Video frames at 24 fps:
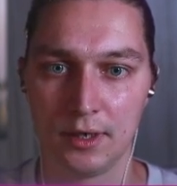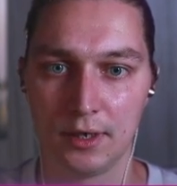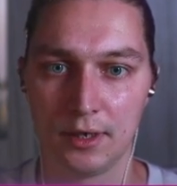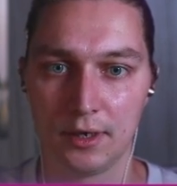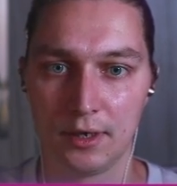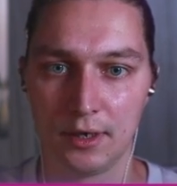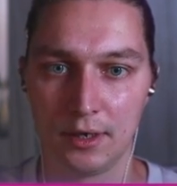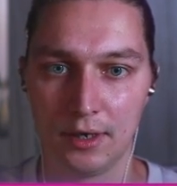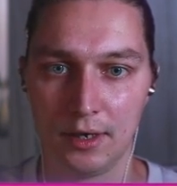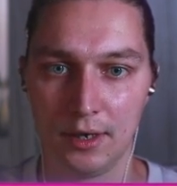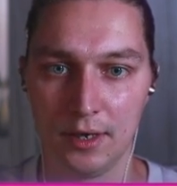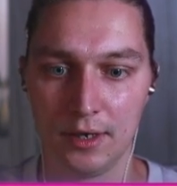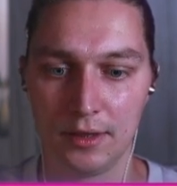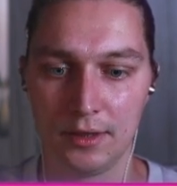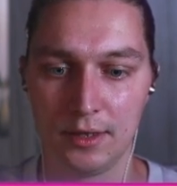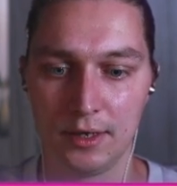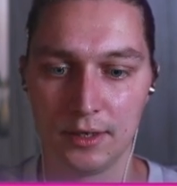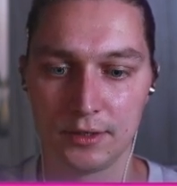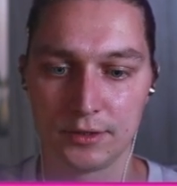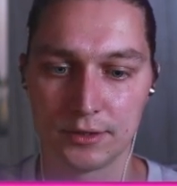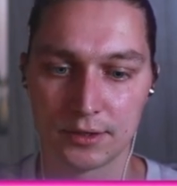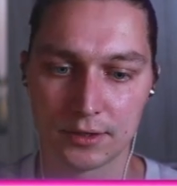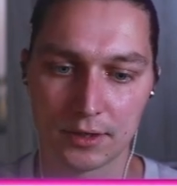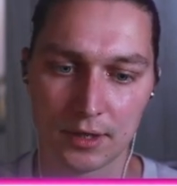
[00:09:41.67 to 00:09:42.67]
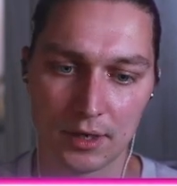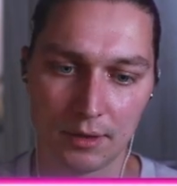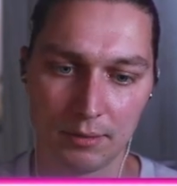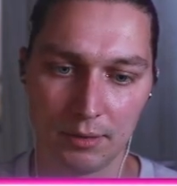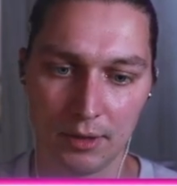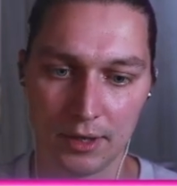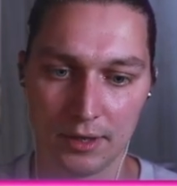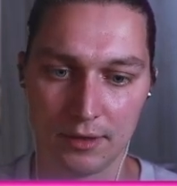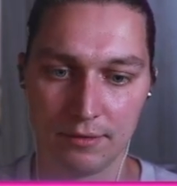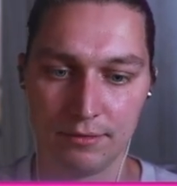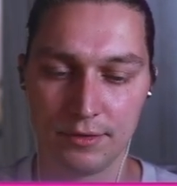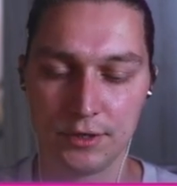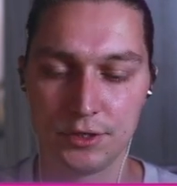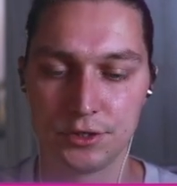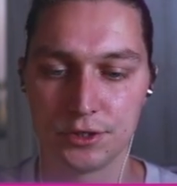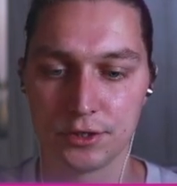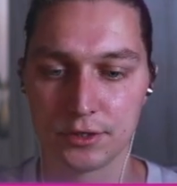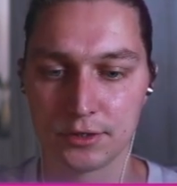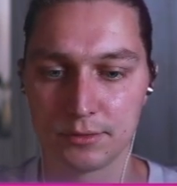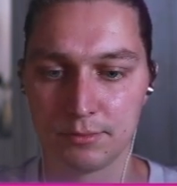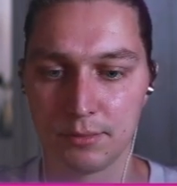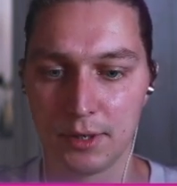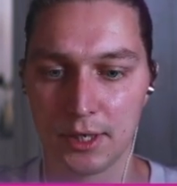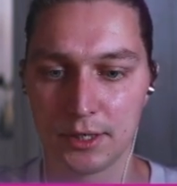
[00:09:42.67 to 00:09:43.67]
And there's a couple other
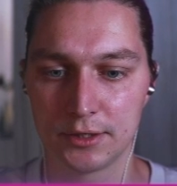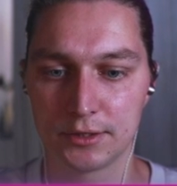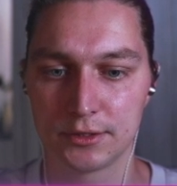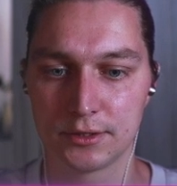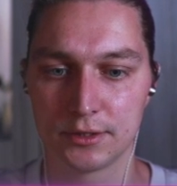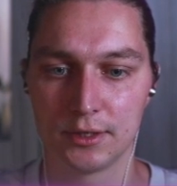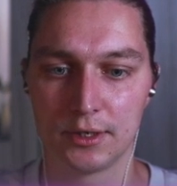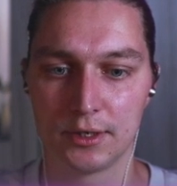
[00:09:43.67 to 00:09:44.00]
features, but